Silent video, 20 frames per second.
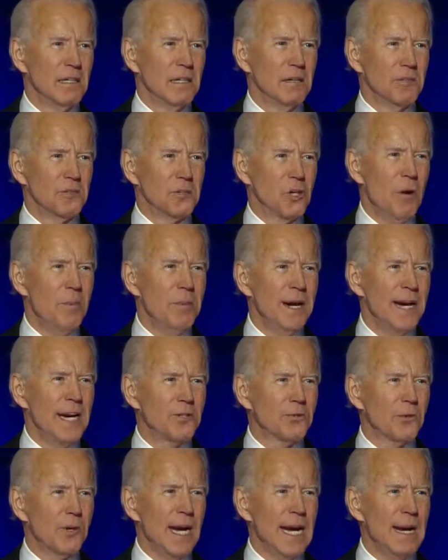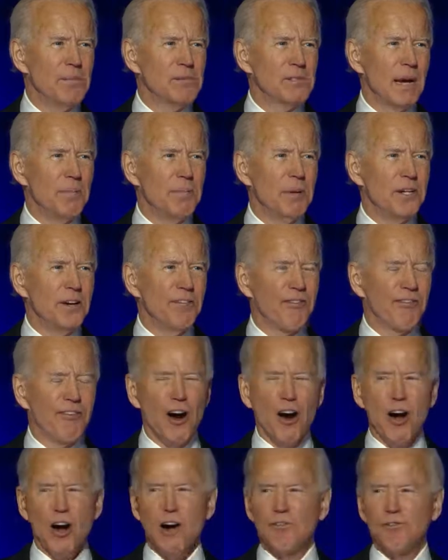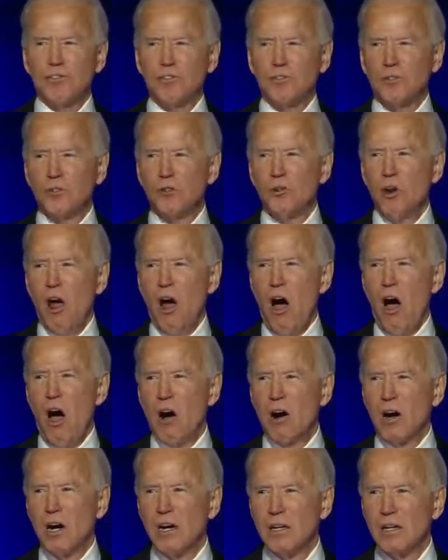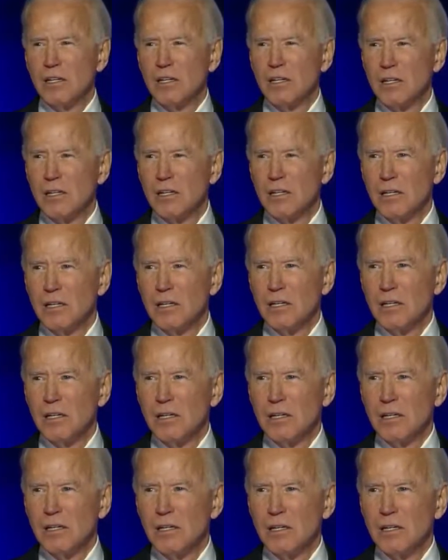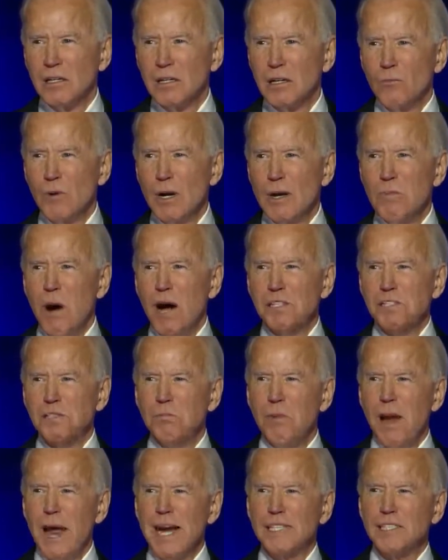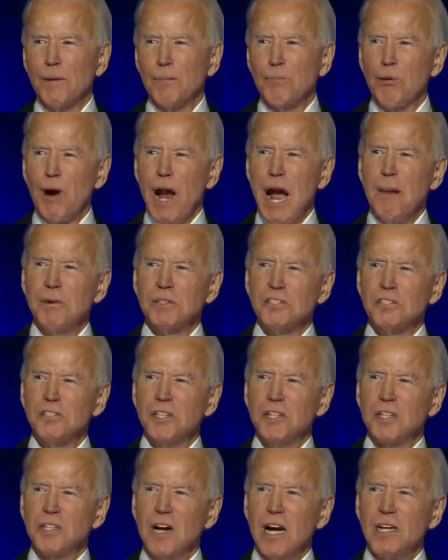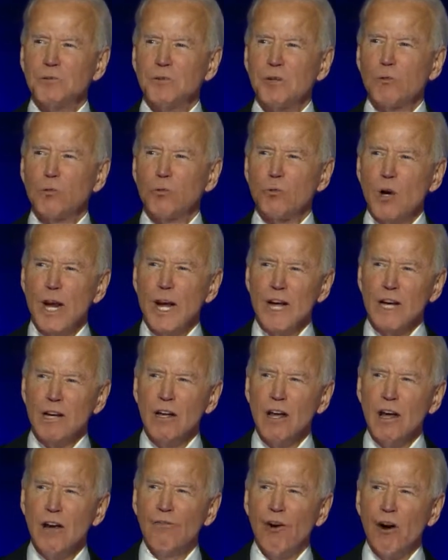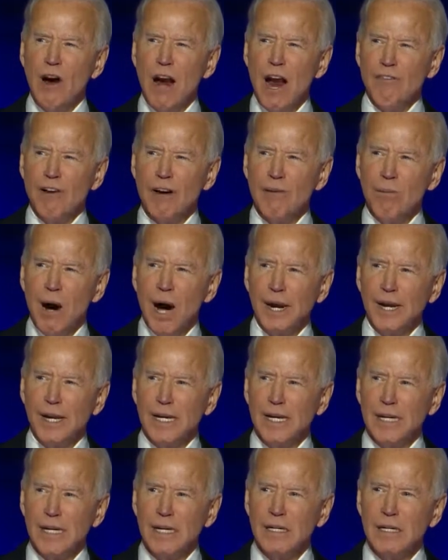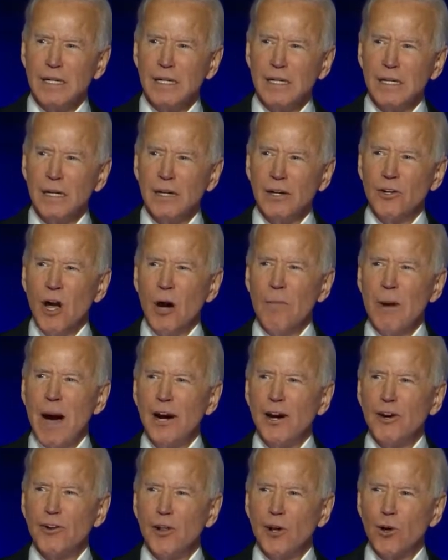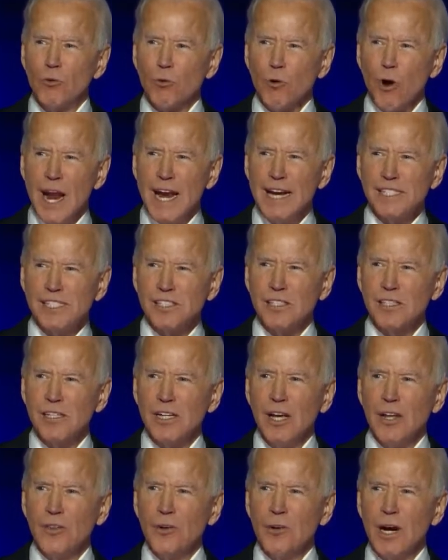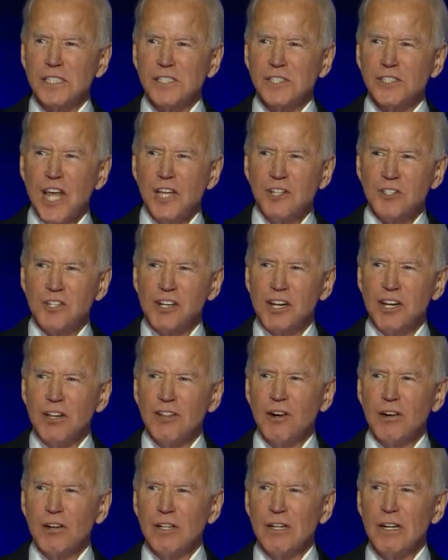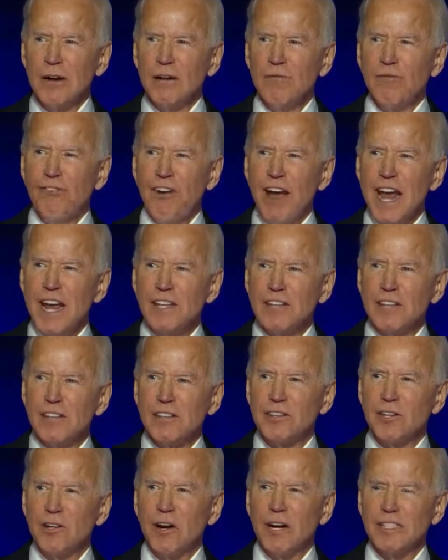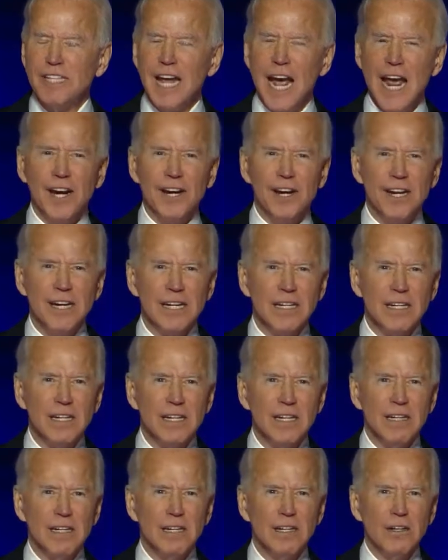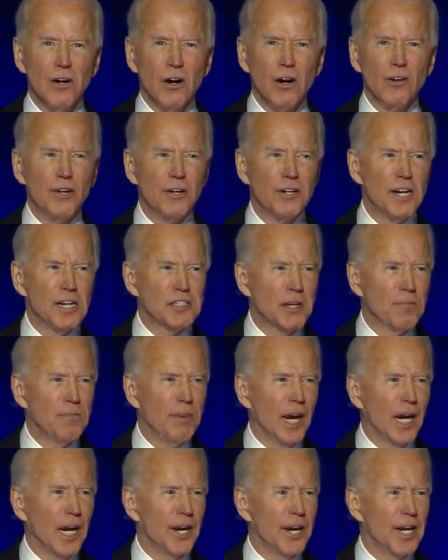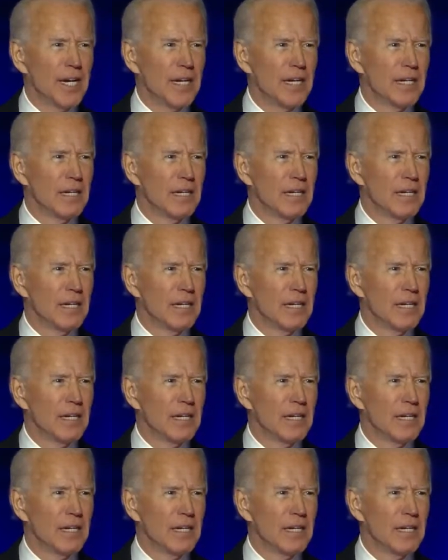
too many dreams have been deferred for too long. We must make the promises of the country real for everybody, no matter their race, their ethnicity, their faith, their identity, or their disability.